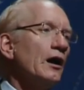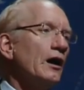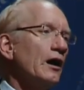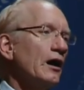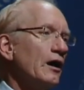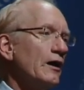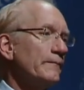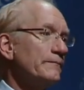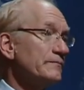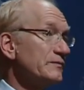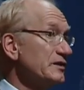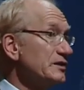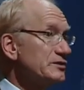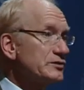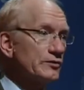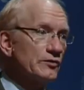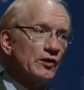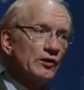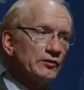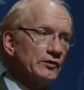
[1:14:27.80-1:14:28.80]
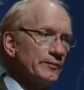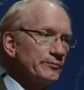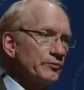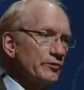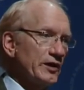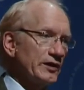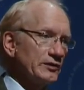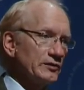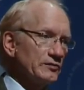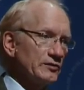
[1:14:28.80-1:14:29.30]
um, these are all
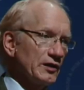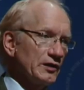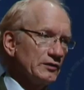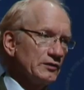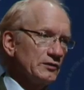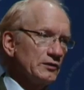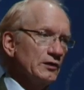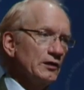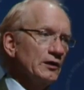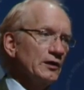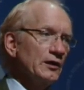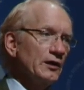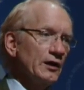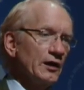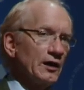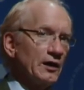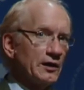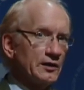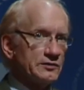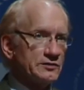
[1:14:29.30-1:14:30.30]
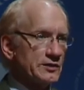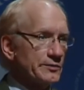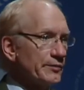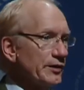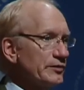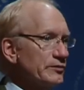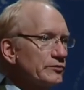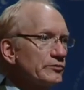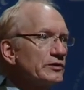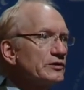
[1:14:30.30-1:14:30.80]
upregulated uh, and some
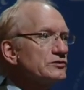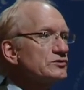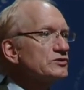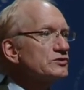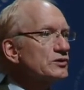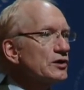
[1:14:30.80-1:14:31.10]
other ones.